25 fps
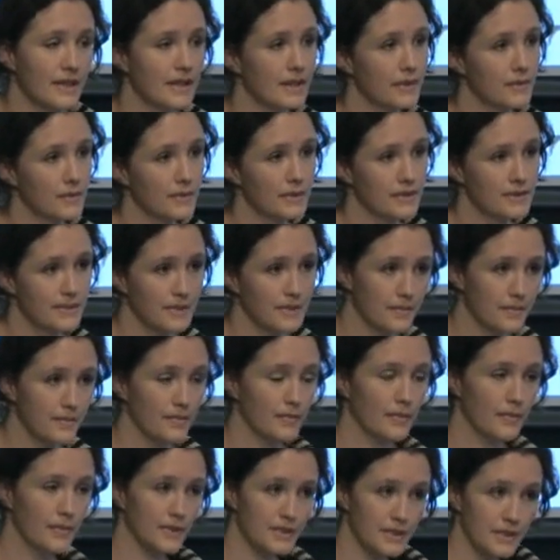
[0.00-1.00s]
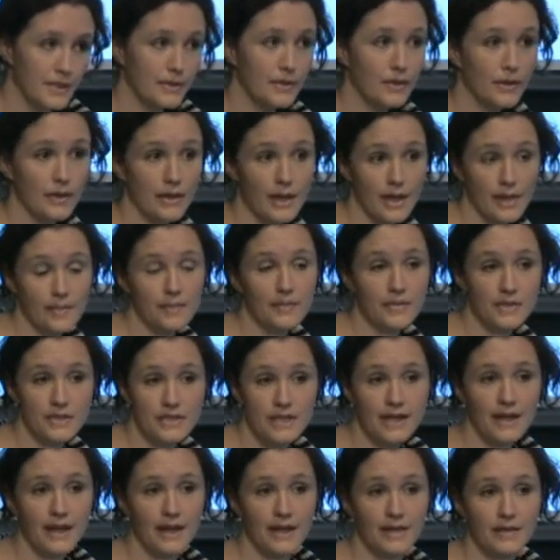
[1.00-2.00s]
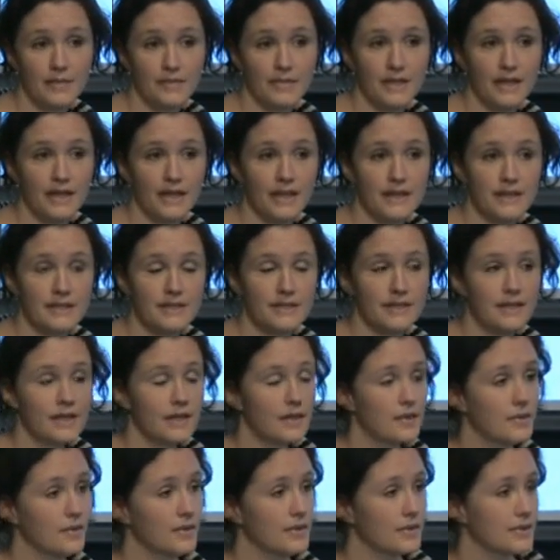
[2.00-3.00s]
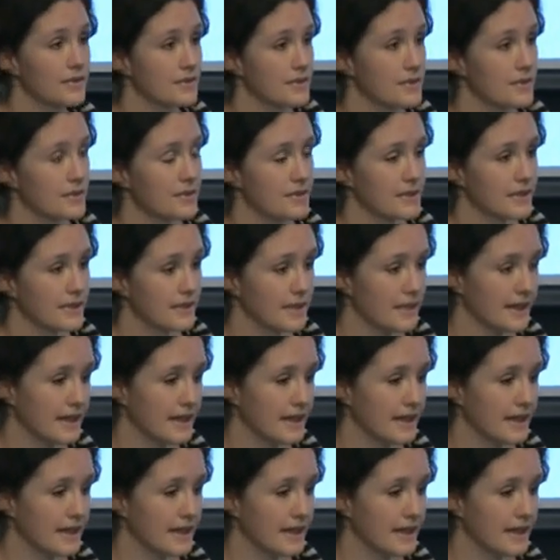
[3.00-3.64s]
which had gone up to Arnhem Land with the daughter